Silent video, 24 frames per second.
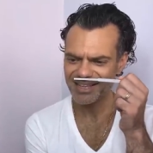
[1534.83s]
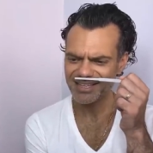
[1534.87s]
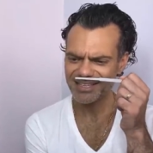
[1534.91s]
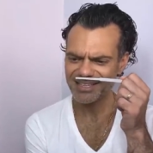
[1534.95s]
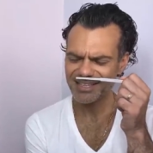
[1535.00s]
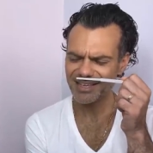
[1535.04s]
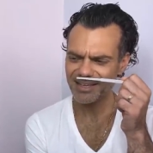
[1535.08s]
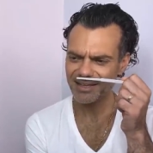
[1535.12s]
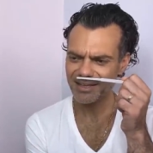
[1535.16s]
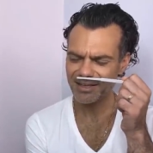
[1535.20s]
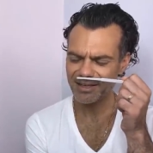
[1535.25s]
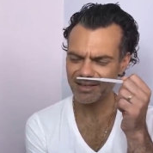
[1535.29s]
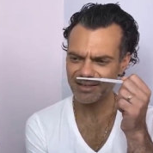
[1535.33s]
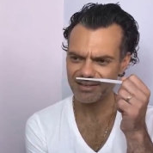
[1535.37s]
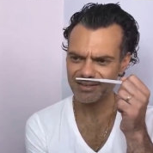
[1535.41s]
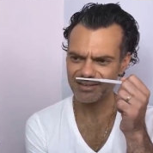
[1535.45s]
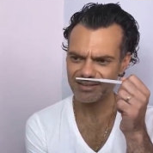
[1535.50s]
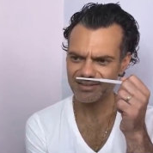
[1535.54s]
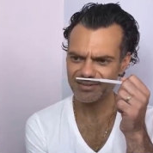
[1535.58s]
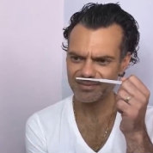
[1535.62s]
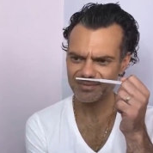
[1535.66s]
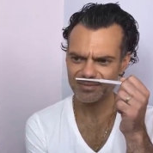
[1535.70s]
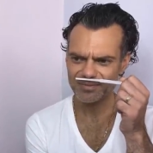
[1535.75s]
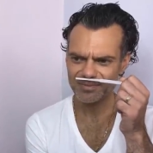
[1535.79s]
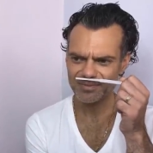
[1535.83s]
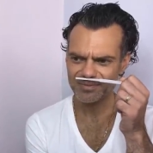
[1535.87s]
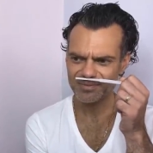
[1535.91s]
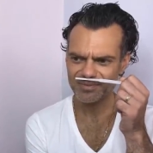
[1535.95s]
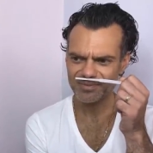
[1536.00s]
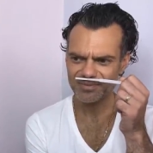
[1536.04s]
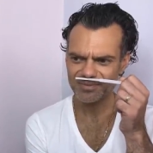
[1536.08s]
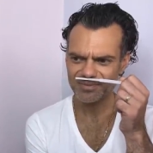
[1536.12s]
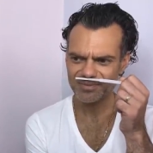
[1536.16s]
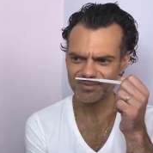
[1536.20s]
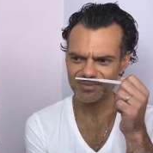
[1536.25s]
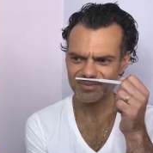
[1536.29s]
Yeah,
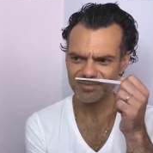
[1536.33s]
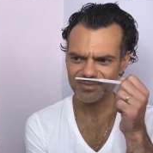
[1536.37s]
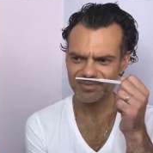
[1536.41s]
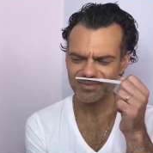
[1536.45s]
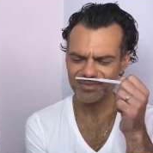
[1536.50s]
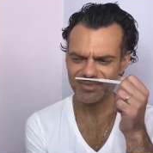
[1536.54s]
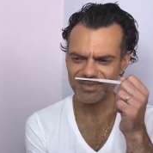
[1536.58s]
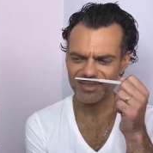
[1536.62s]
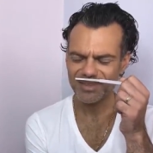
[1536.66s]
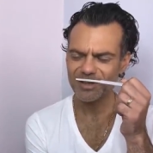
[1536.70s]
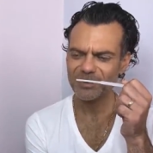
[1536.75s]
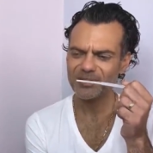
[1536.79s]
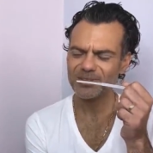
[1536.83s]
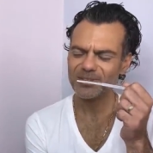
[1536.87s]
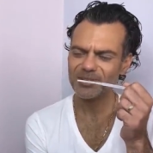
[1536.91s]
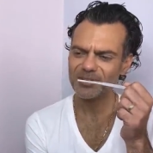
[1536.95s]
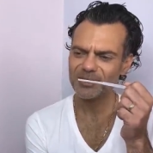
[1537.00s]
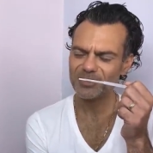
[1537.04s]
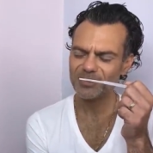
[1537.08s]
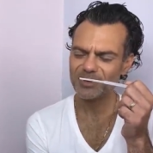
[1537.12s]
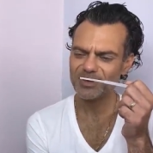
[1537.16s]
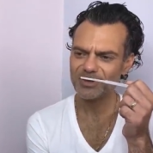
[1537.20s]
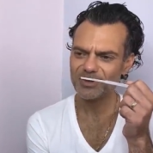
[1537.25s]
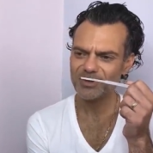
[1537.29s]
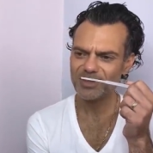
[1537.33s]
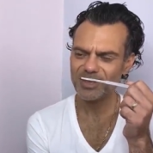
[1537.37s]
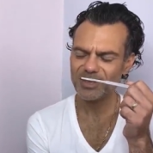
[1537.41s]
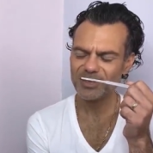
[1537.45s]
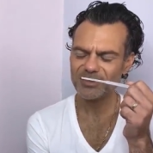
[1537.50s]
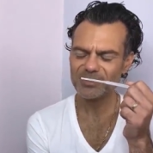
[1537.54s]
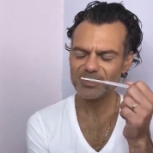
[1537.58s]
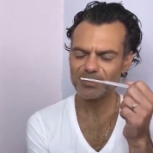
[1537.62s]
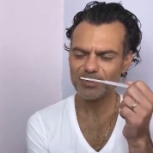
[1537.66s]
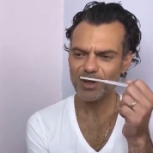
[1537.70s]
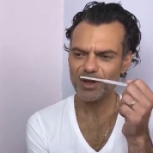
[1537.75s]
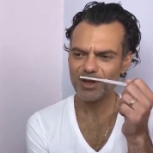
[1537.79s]
you know, when you
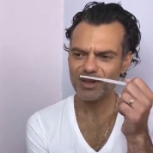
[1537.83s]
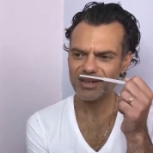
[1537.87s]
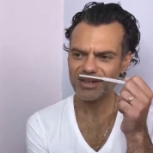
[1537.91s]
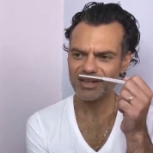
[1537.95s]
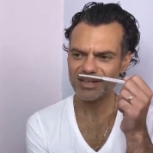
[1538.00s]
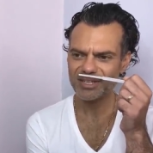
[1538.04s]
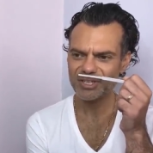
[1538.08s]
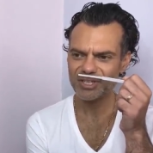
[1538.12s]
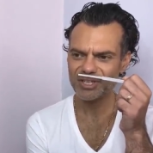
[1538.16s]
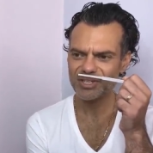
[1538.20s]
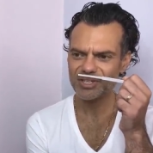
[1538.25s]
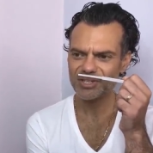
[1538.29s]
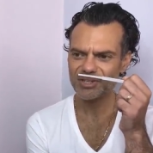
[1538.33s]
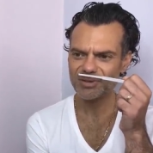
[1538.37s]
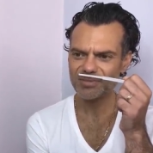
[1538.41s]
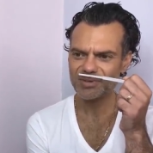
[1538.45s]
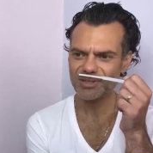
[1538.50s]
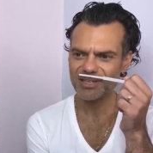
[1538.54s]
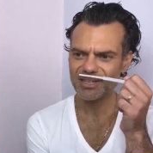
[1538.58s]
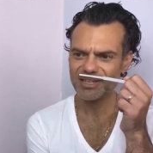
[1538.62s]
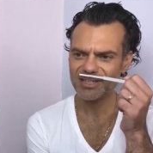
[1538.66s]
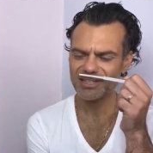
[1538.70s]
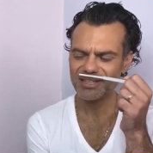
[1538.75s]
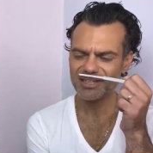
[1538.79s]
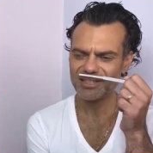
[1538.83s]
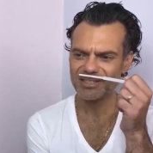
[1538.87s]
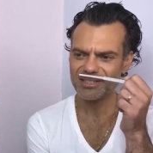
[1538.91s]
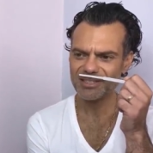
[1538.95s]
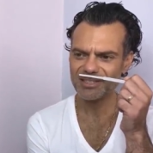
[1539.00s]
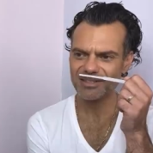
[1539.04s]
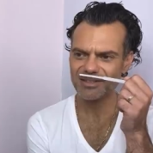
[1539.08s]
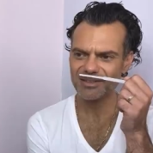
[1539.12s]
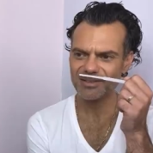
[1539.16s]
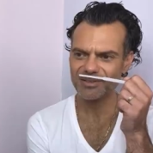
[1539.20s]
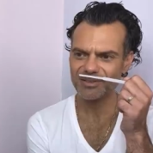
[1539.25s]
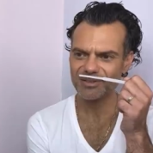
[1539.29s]
think of sparkling ginger, I mean, it, it
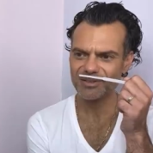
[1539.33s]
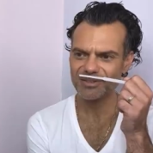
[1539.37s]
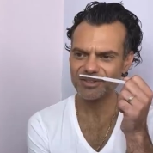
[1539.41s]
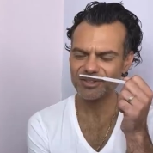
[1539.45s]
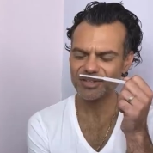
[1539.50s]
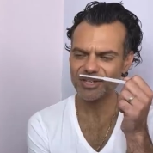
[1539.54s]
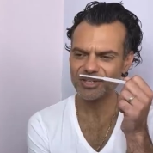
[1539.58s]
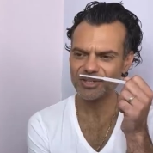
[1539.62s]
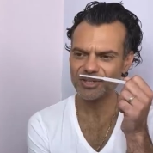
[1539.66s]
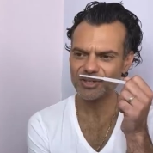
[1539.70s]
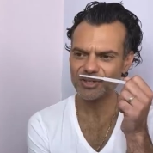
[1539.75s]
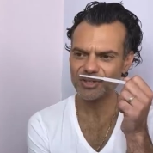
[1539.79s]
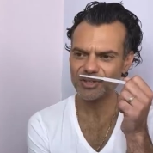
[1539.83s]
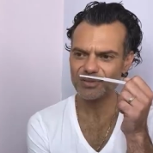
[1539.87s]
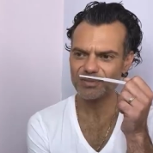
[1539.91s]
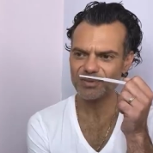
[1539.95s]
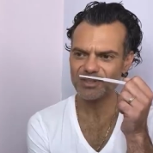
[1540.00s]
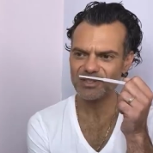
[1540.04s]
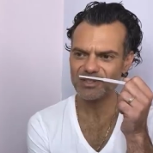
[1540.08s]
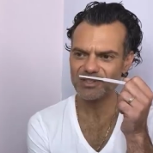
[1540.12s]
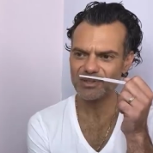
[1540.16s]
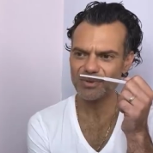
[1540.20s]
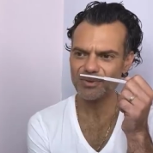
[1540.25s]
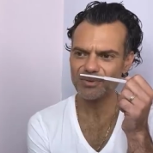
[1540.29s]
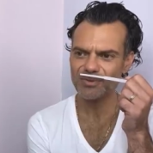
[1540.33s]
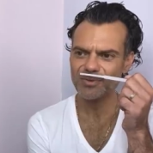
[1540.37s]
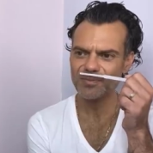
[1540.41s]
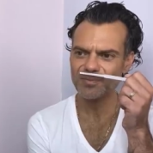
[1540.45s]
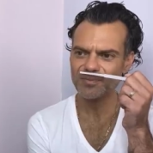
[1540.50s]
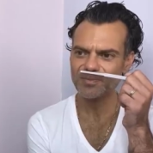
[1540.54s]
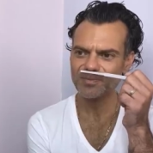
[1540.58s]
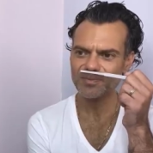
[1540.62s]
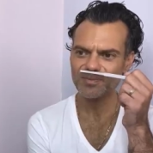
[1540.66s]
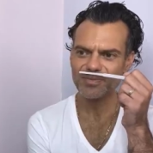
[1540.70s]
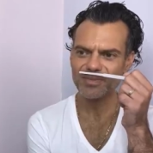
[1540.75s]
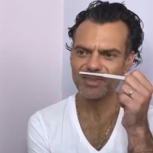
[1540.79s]
ginger should be so
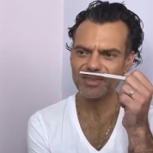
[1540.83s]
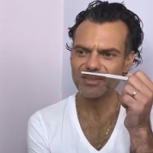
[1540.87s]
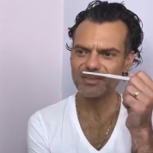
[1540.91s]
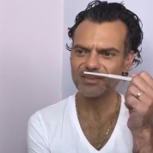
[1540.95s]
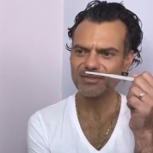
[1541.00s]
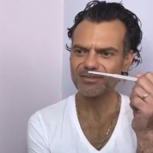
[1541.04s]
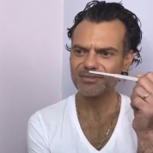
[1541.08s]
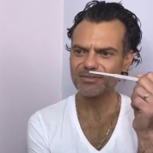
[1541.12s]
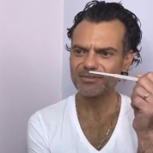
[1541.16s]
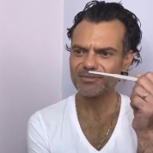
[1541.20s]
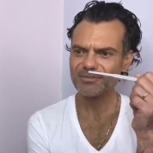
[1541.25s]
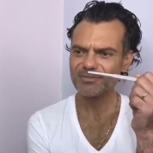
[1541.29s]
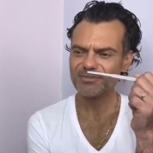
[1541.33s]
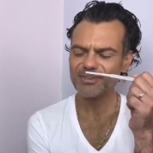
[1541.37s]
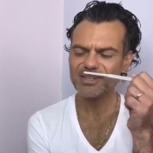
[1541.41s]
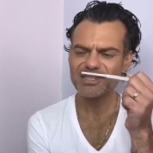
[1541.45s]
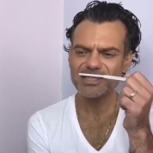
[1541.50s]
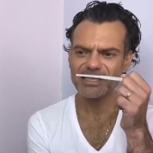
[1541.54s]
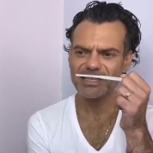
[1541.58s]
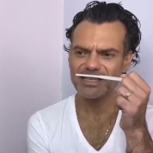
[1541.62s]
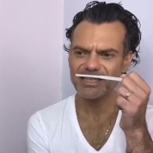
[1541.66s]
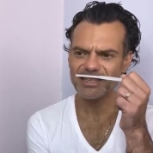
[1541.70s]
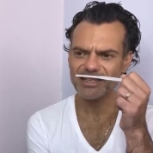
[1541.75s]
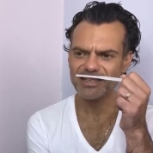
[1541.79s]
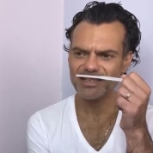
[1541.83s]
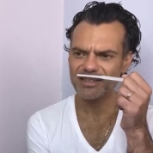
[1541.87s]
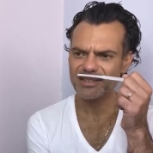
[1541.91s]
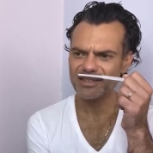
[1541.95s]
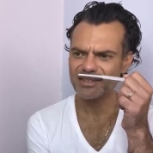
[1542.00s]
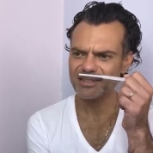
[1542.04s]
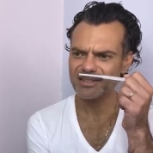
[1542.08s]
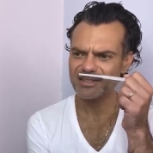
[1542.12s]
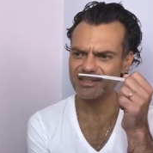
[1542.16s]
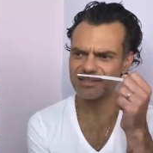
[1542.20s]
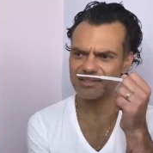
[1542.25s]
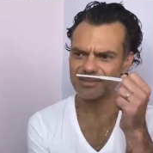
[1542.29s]

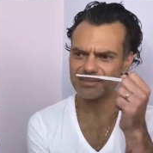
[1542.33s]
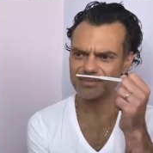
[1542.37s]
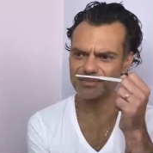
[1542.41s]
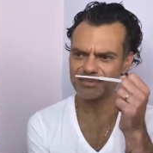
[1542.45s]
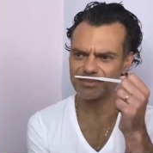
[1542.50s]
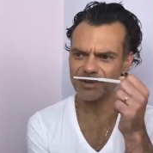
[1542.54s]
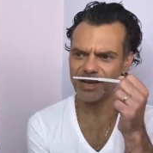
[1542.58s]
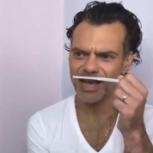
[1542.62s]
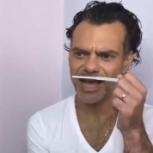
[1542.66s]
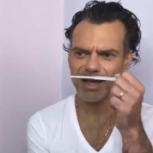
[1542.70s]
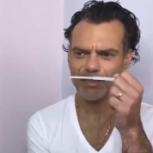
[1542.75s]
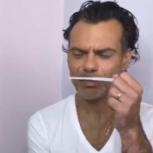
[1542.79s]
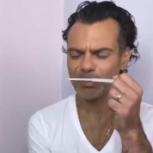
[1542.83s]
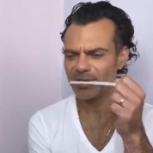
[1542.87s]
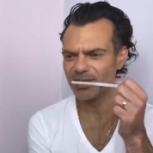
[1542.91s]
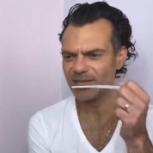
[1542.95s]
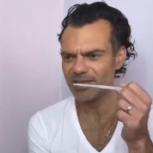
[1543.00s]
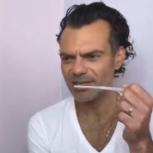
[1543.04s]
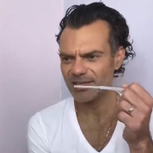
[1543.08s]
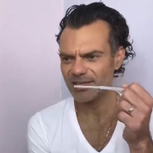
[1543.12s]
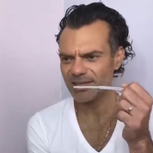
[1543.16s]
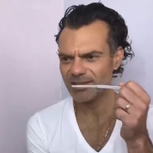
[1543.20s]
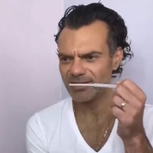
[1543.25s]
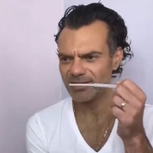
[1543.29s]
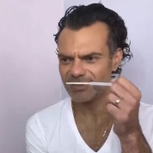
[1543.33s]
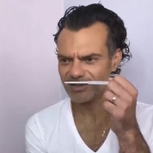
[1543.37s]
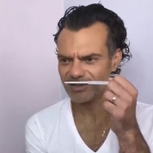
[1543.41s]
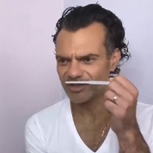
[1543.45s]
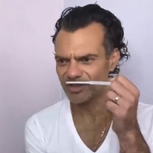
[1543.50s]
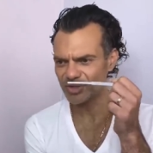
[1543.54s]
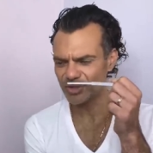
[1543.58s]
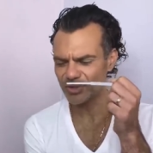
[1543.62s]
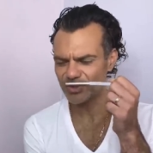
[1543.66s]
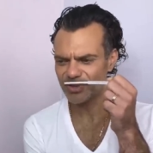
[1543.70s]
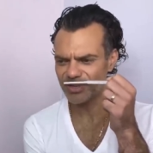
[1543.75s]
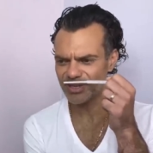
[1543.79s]
fizzy and happy
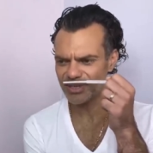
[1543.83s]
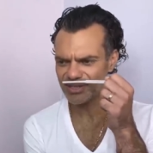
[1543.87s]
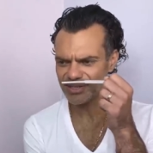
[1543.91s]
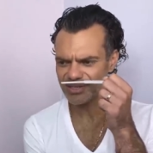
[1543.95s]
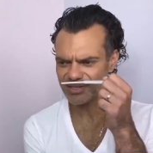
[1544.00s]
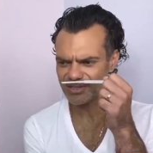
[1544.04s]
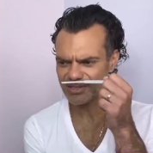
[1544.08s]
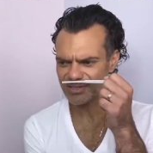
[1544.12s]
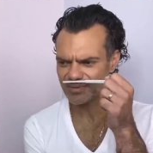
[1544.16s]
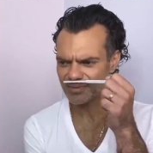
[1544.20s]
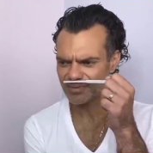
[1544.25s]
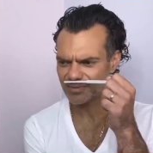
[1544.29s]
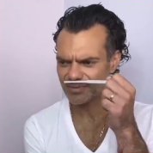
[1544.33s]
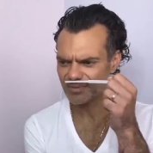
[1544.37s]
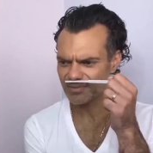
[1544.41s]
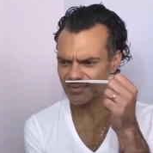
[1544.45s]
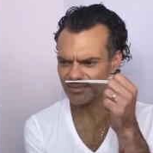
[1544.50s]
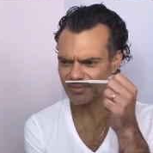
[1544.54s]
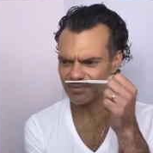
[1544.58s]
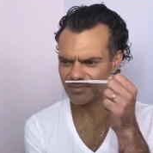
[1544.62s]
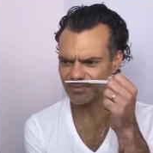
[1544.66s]
and joyous.